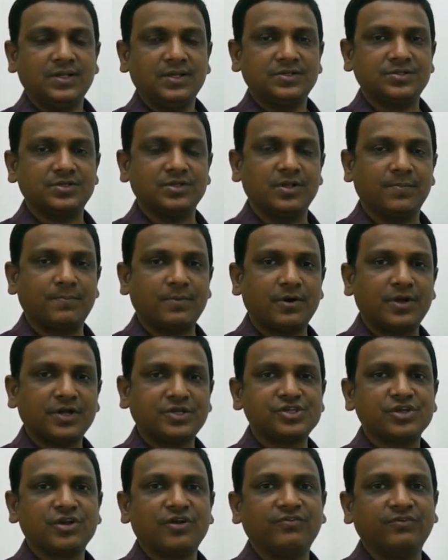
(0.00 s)
So the
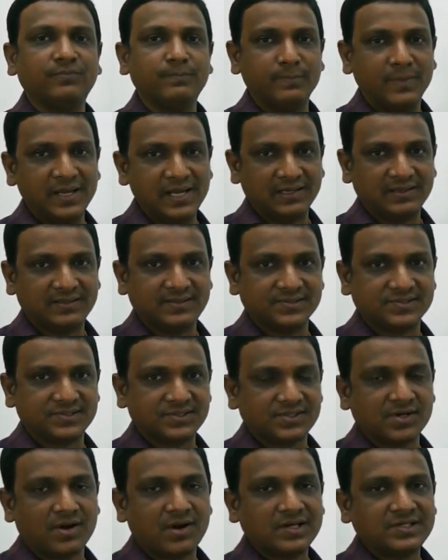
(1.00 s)
production of milk
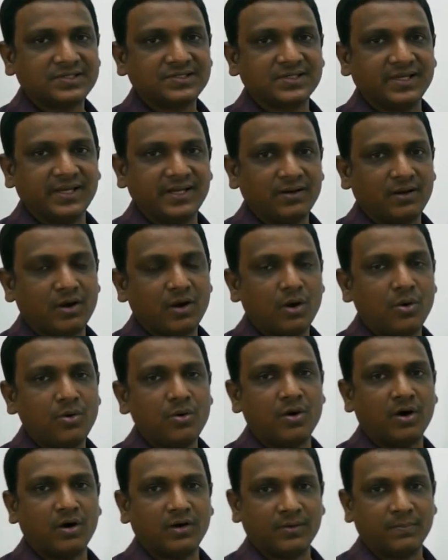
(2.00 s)
starts in
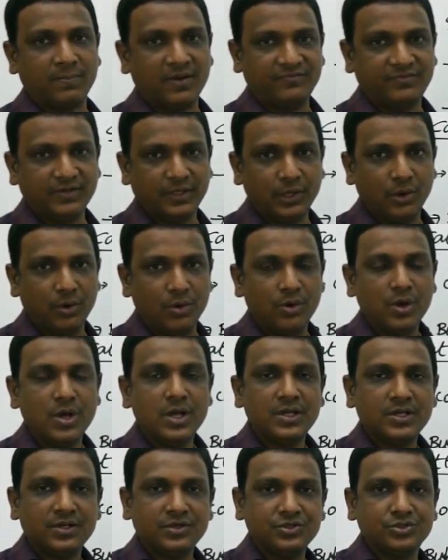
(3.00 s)
cow or
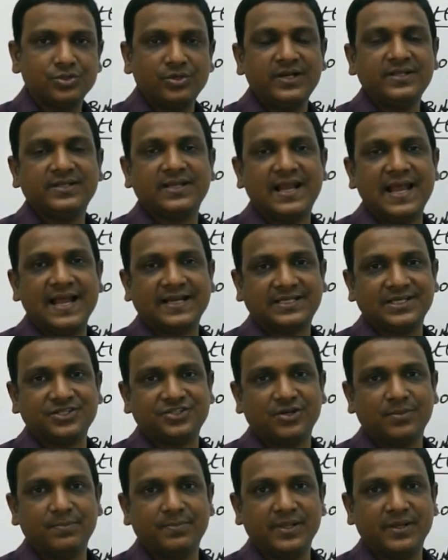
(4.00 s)
buffalo during the
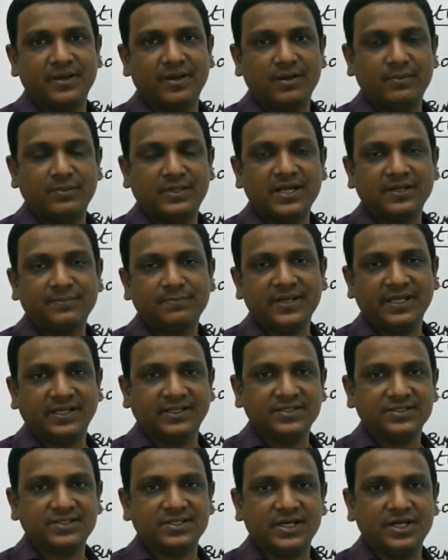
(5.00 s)
lactation period. That
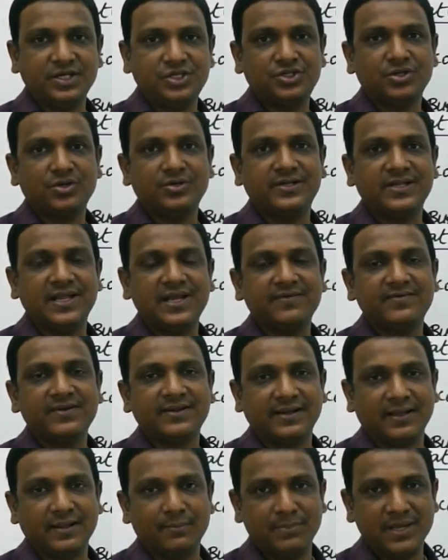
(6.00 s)
means it should
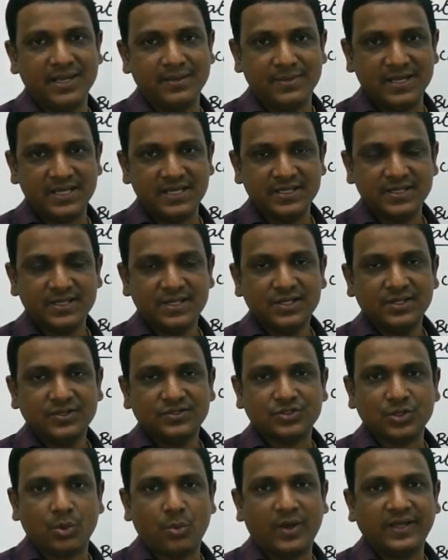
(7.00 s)
deliver a baby.
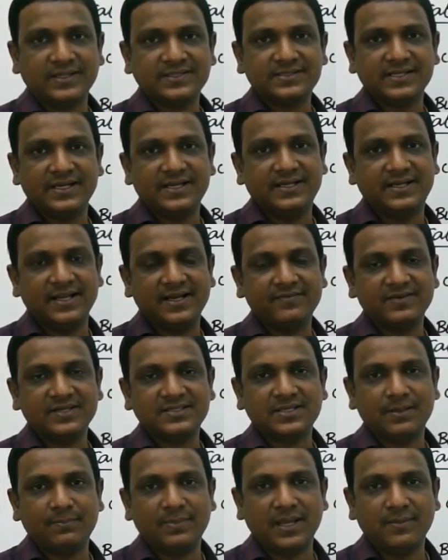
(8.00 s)
So once it
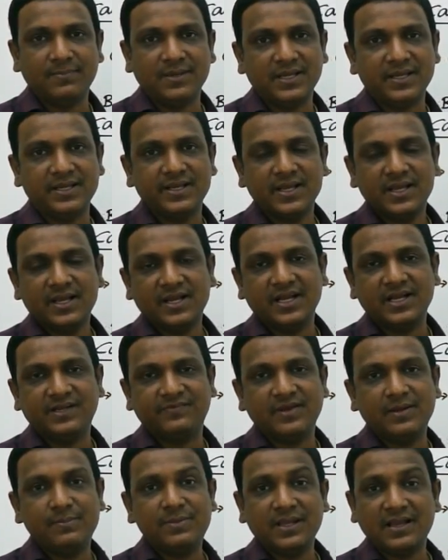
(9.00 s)
delivers a baby,
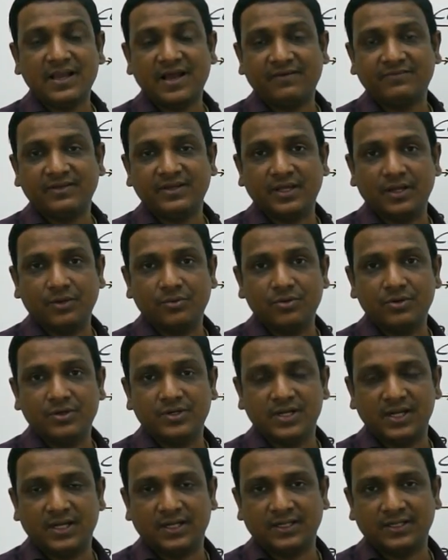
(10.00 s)
it will be having a
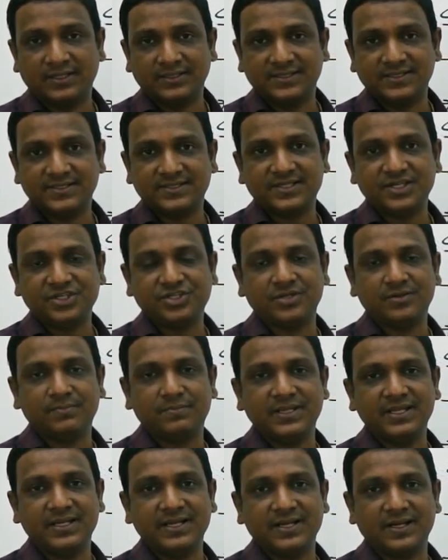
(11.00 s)
good
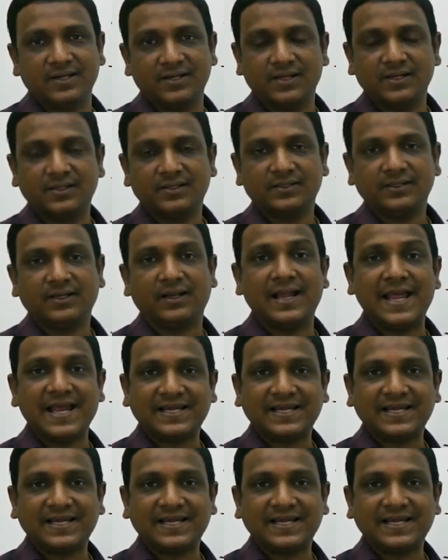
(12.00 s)
lactation period.